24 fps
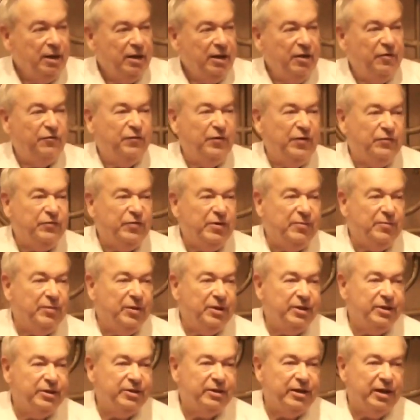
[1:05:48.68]
If 50
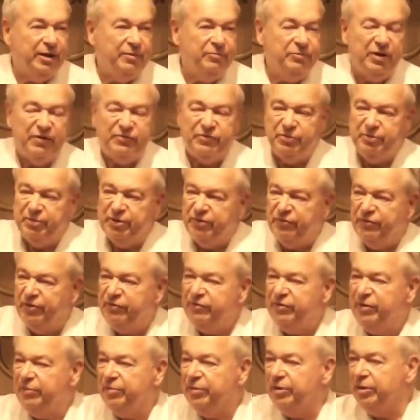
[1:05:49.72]
million come, you have to build
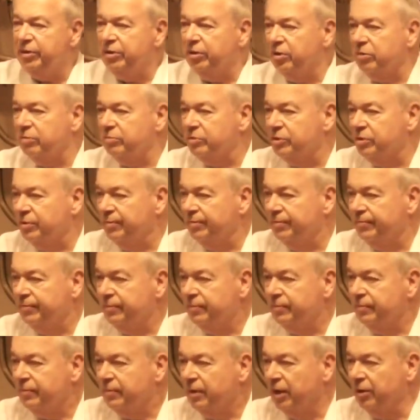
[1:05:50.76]
50 million homes.
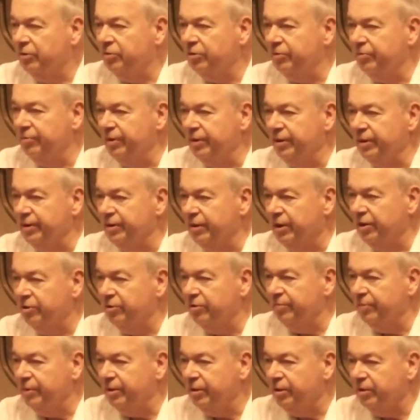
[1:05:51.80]
100 million,
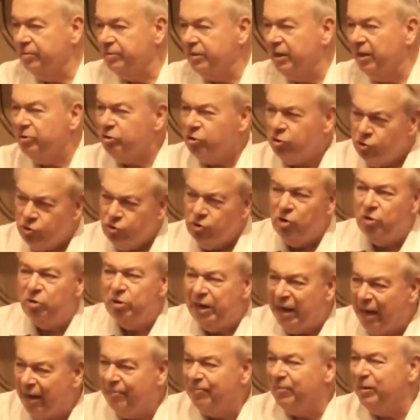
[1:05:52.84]
100 million homes. Now, do you know
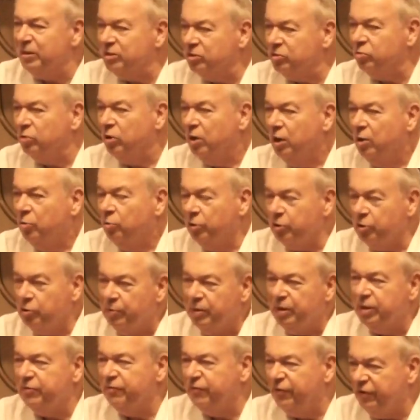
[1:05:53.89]
what happens when you
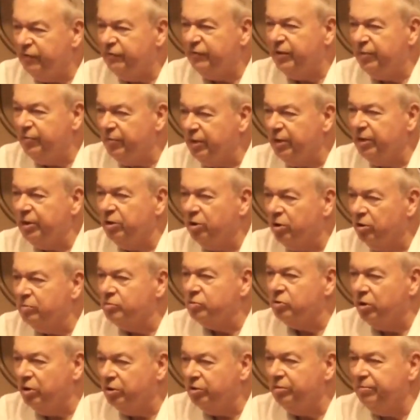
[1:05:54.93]
build 50 million
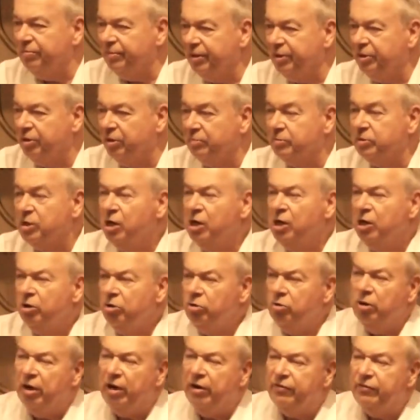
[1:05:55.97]
homes or 100 million homes?
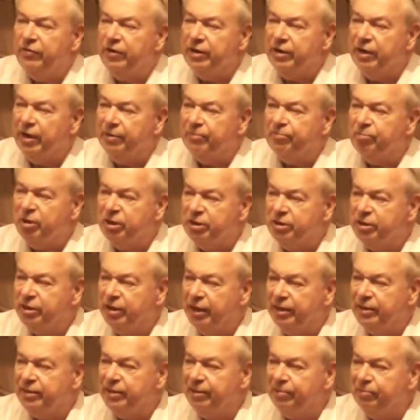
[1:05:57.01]
You have an
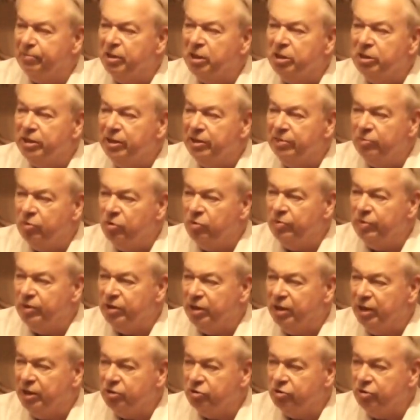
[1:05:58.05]
unprecedented building boom in
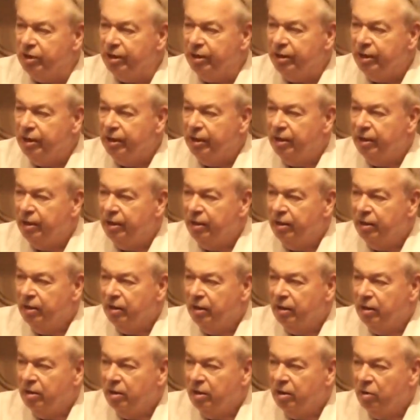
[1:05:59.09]
the country.
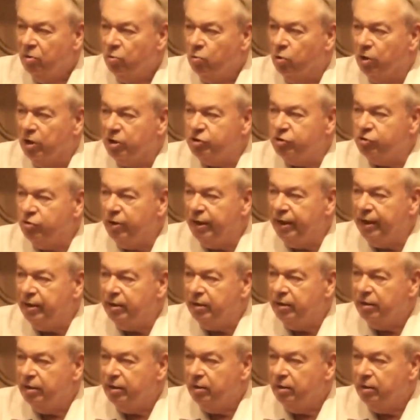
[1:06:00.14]
Wall Street,